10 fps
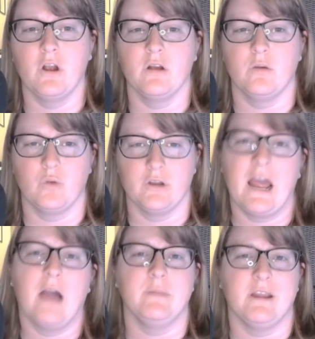
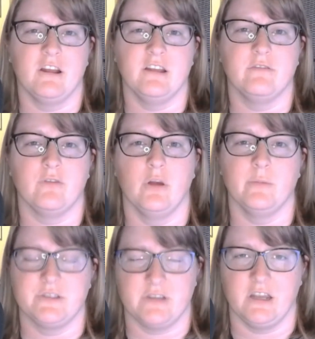now married for
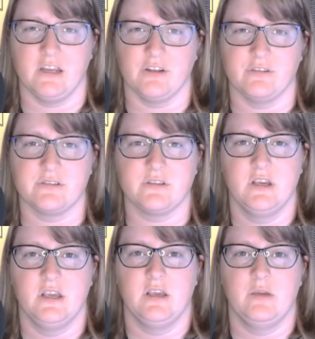almost 10 years,
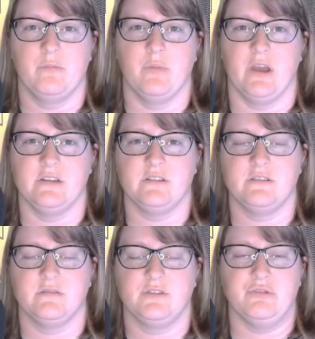but
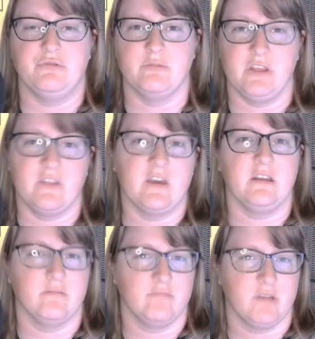soon to be
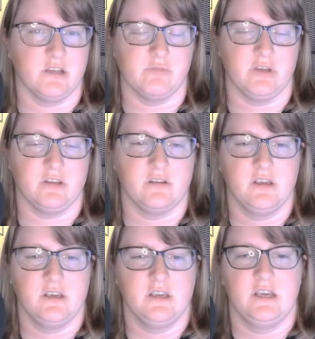then husband.
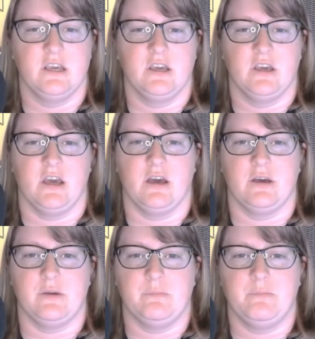
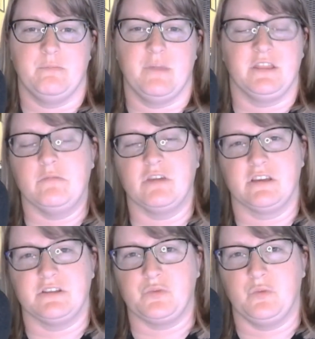Mainly
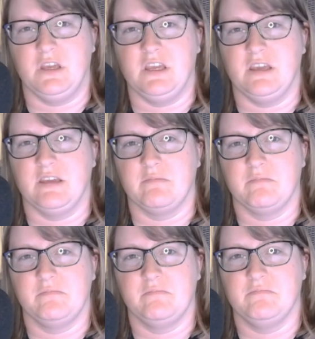because we
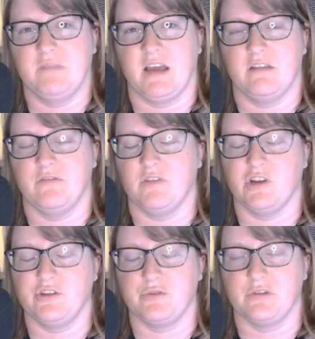had a
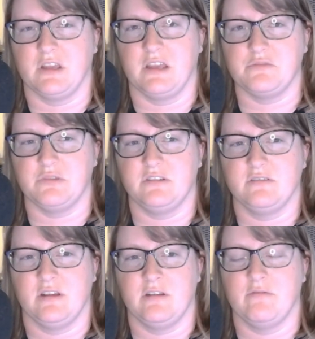very short engagement
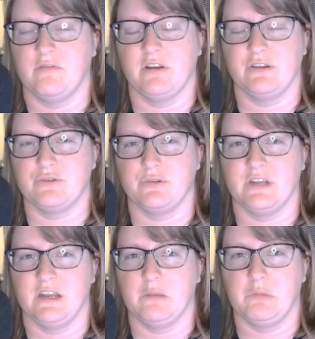and a very short
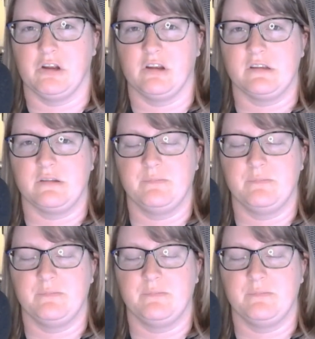dating period.